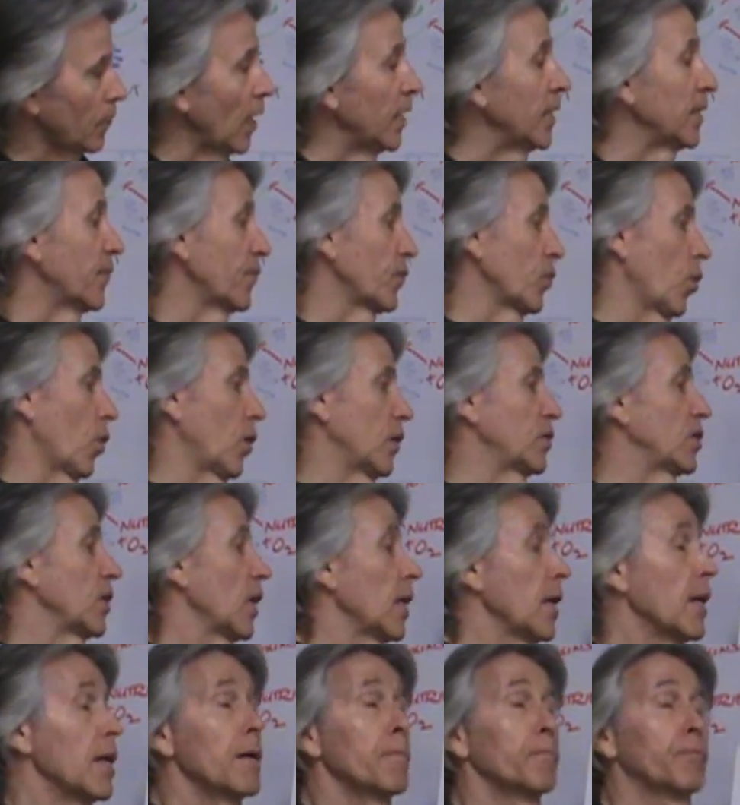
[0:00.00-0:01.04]
And of course,
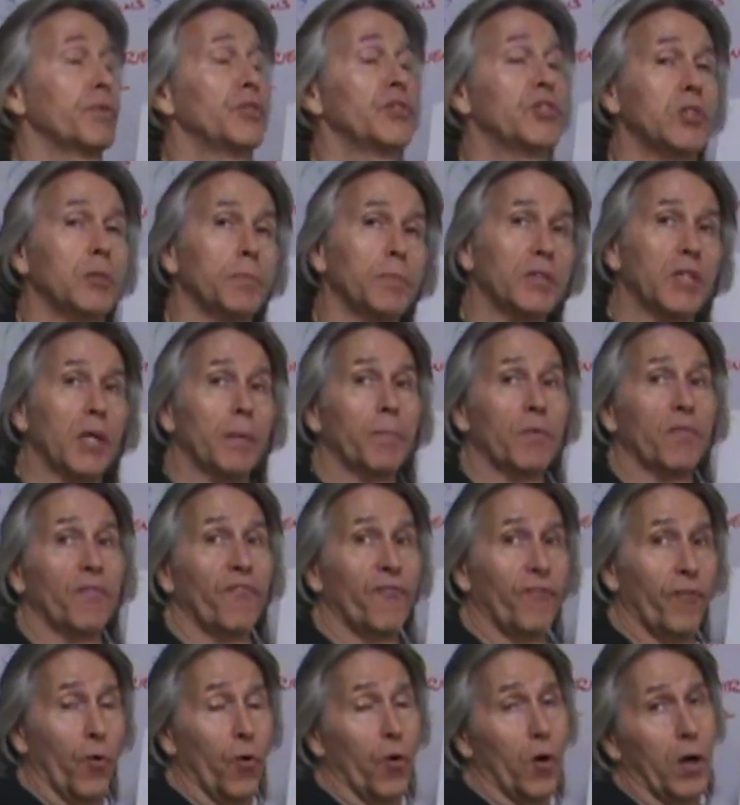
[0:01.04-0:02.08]
principle number
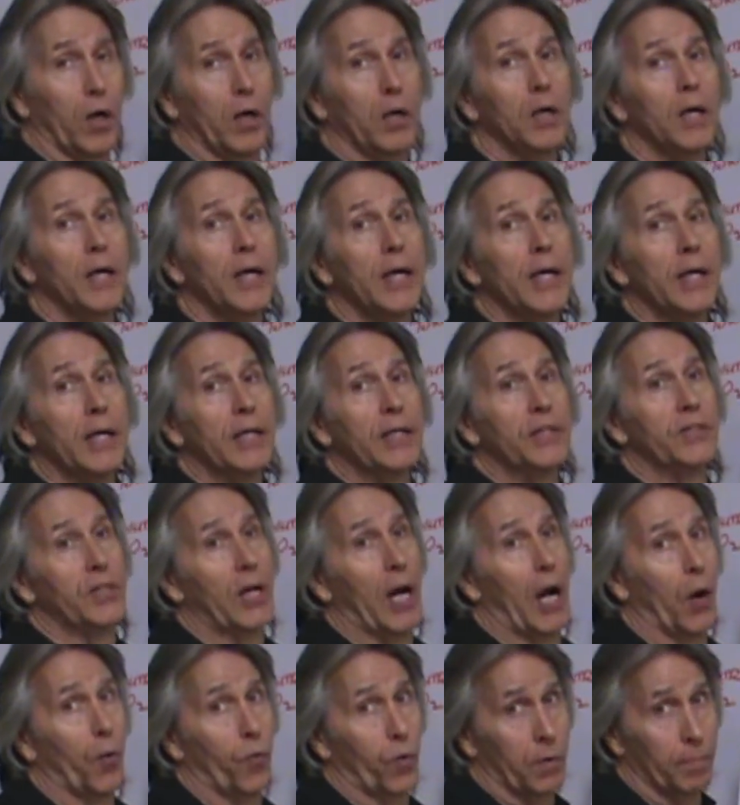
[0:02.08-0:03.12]
4 is
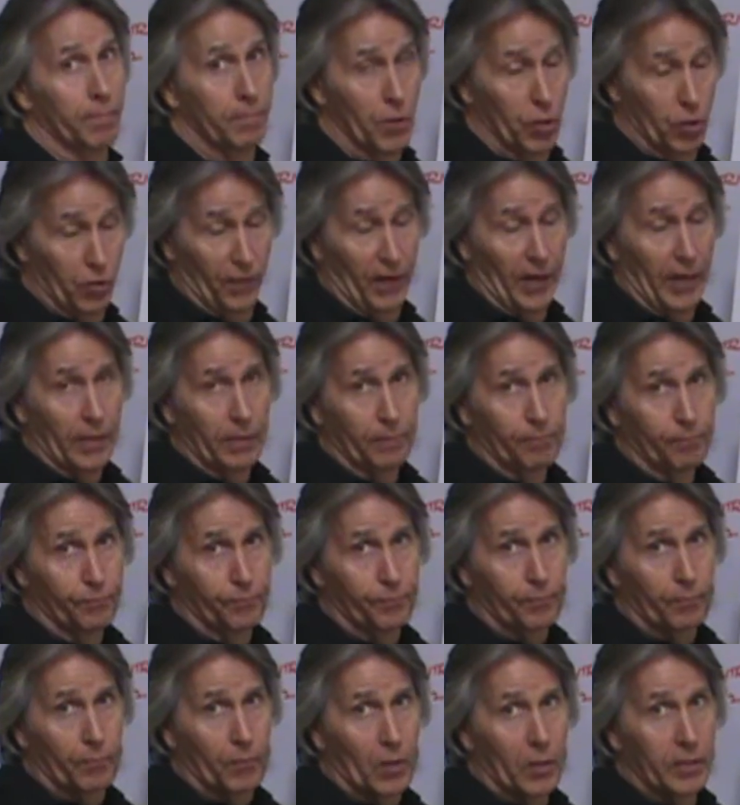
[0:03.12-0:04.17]
how we're moving.
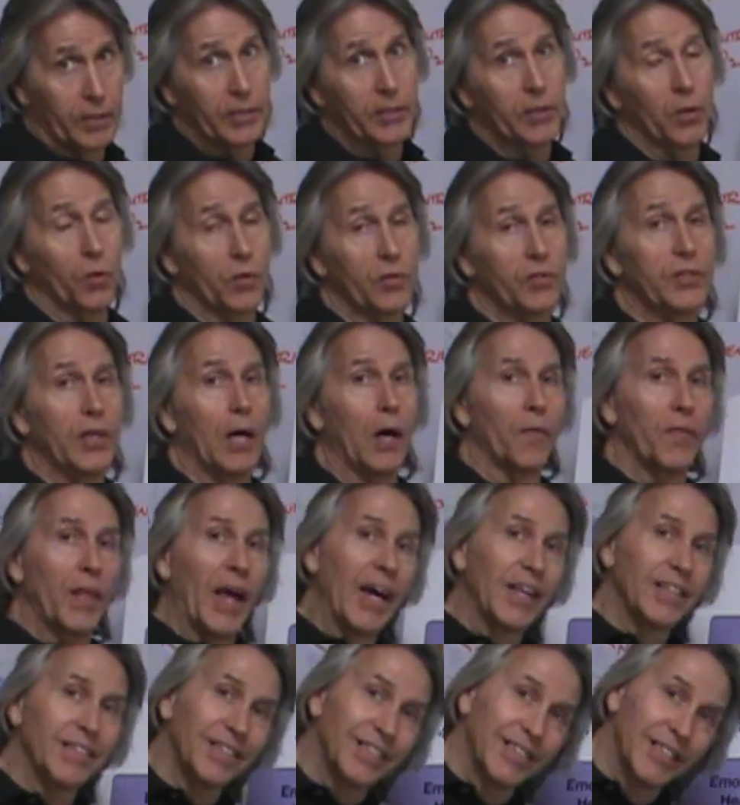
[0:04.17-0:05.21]
And you notice how
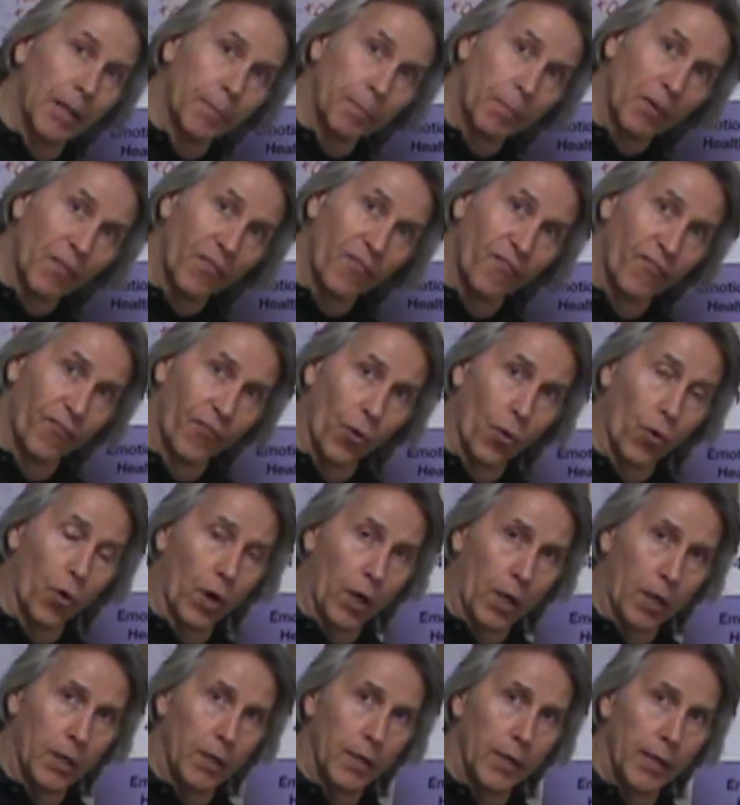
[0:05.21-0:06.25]
that is number
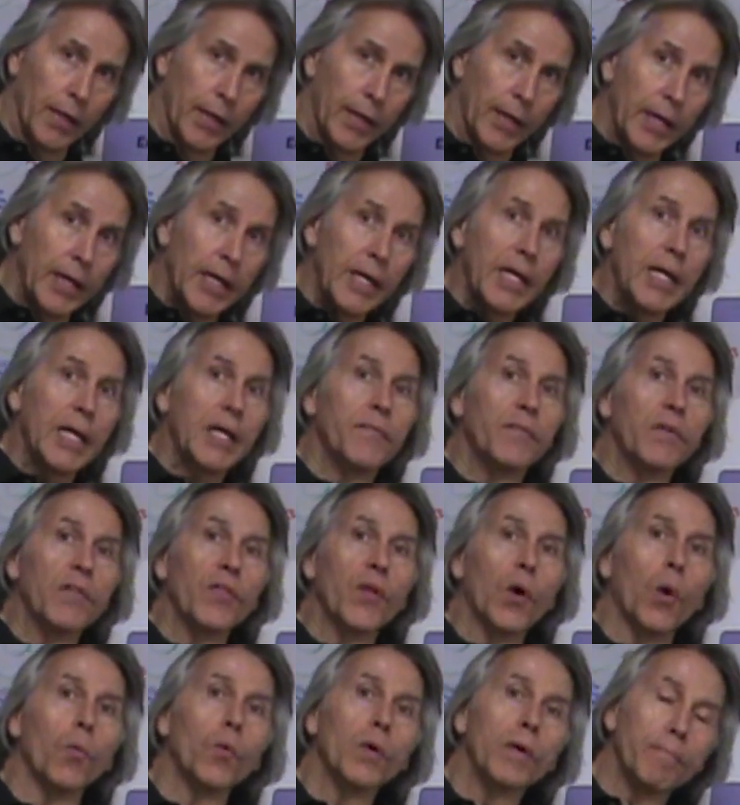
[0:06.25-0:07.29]
4. Even
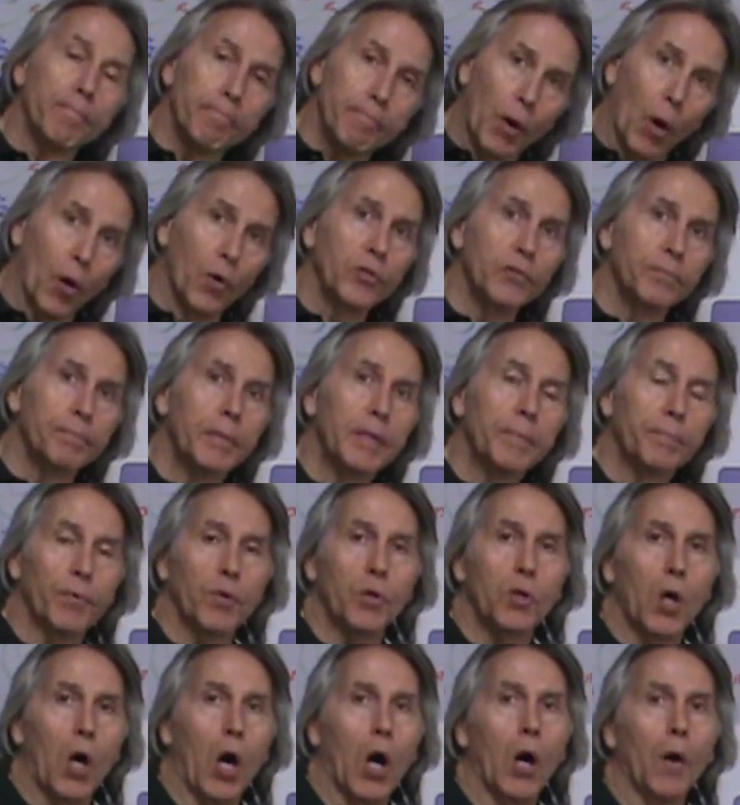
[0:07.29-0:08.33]
though when most people
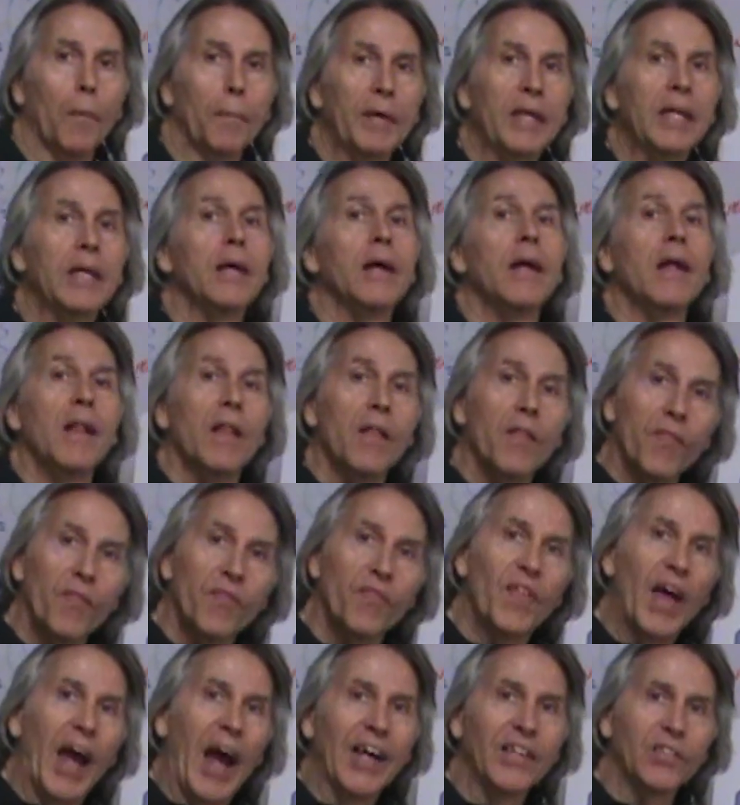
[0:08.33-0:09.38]
call me,
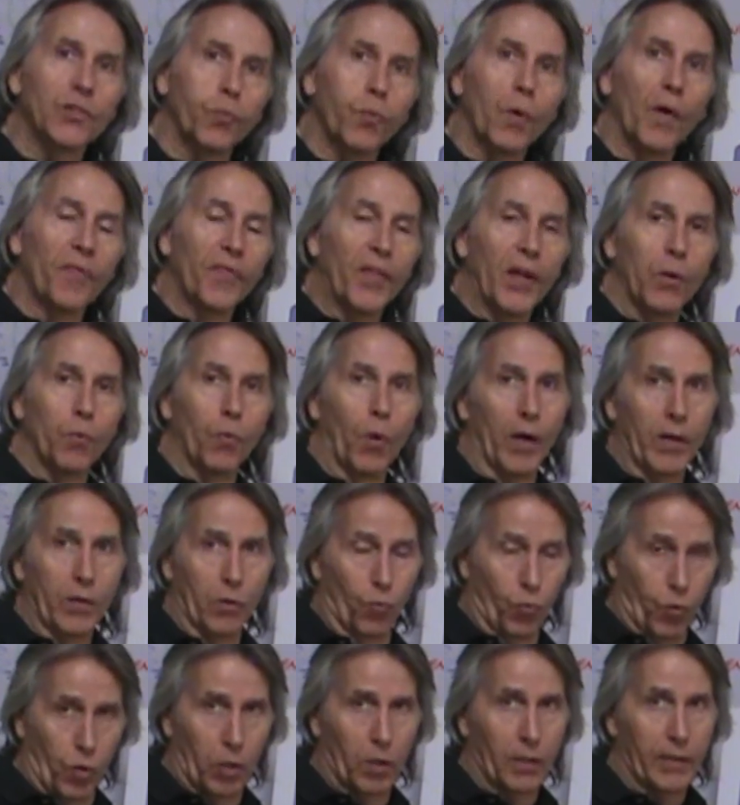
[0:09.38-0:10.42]
that's what they want to
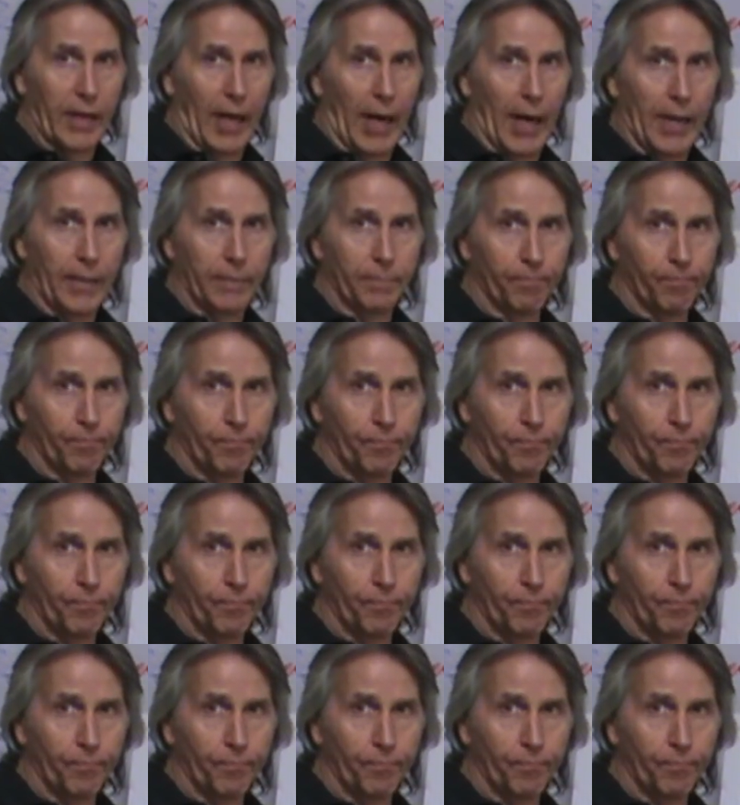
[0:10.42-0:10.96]
work on.